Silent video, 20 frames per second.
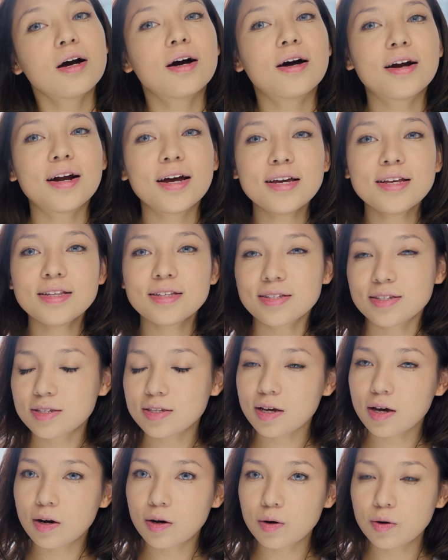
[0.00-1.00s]
Alright,
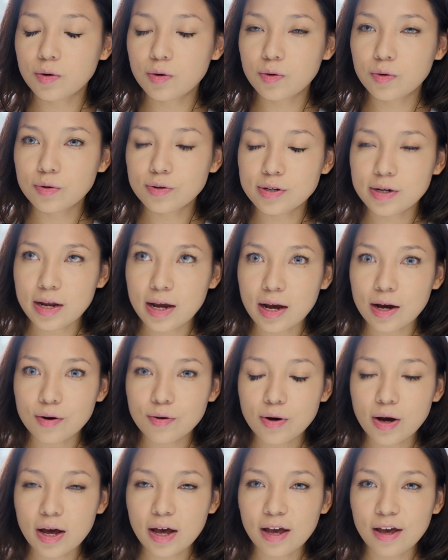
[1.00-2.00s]
so
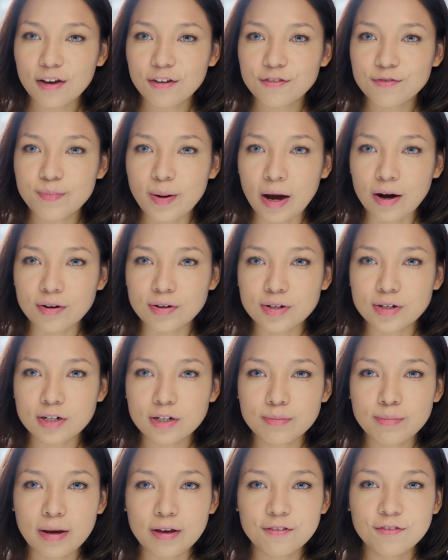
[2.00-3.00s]
now I've
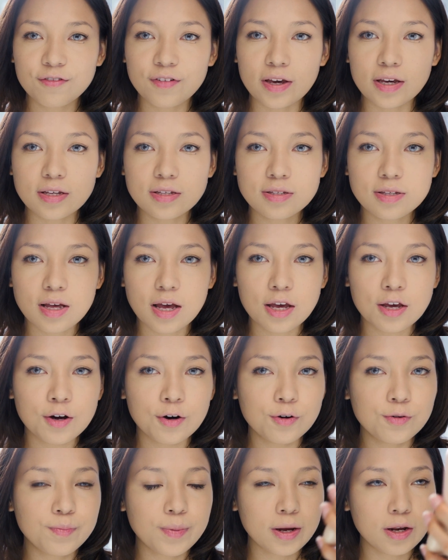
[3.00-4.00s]
powdered my face. I
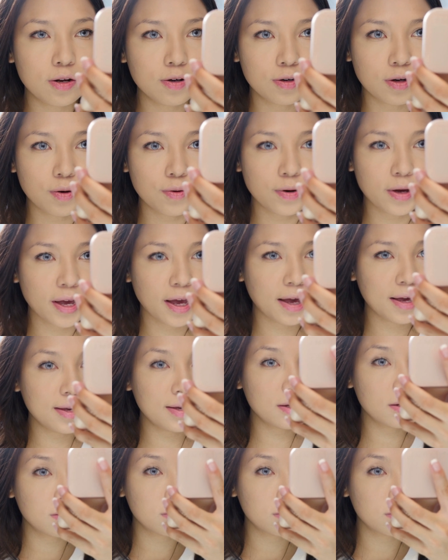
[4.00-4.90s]
hope I look okay.